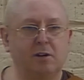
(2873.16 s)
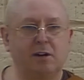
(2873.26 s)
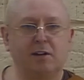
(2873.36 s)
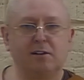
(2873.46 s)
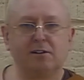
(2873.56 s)

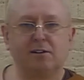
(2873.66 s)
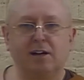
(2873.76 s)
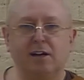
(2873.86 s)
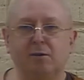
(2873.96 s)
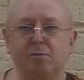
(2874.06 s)

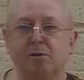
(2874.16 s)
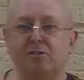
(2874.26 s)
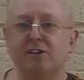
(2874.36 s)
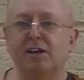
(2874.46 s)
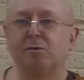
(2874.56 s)
But the
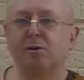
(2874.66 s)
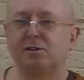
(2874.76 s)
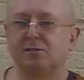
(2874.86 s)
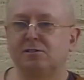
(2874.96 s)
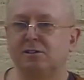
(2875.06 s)
thing
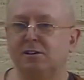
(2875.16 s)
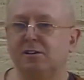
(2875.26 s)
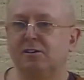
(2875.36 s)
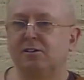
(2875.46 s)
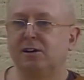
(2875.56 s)
was
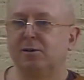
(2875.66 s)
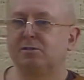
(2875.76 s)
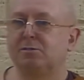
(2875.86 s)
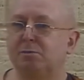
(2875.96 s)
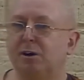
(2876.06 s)
that it
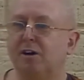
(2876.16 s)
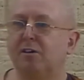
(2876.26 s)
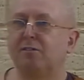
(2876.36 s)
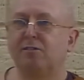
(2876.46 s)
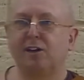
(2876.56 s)
was part
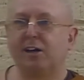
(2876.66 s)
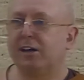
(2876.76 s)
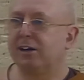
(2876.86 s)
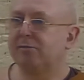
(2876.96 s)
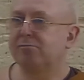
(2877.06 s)
of
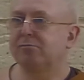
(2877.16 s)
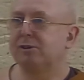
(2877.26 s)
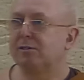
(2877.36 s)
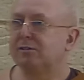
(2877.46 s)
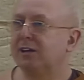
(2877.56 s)
their
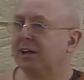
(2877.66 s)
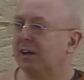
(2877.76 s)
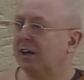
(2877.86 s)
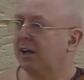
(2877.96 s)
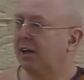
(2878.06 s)

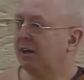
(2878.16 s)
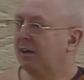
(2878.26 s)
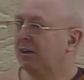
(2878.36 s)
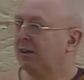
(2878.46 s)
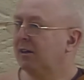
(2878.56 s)
DNA.
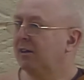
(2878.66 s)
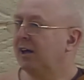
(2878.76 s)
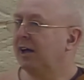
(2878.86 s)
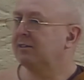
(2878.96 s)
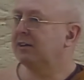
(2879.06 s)
They
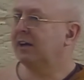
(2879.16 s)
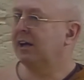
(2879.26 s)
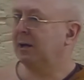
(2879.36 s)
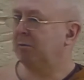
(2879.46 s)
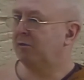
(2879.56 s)
had to
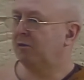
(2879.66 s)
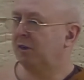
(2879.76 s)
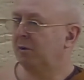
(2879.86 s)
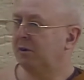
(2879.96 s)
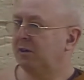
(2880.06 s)
kill it before
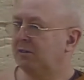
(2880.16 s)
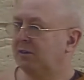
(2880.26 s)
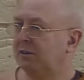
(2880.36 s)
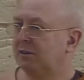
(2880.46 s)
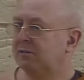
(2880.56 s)
they would eat
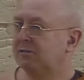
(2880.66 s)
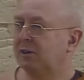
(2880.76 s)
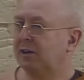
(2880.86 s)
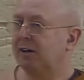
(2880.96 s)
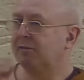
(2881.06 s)
it. So
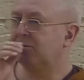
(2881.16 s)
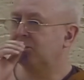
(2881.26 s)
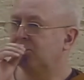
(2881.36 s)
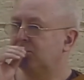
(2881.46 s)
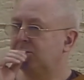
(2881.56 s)
they have the
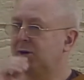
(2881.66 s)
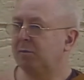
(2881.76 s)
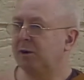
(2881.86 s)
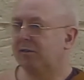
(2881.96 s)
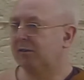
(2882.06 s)
sausage in their
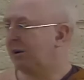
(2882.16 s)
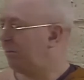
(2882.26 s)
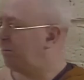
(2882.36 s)
mouth and they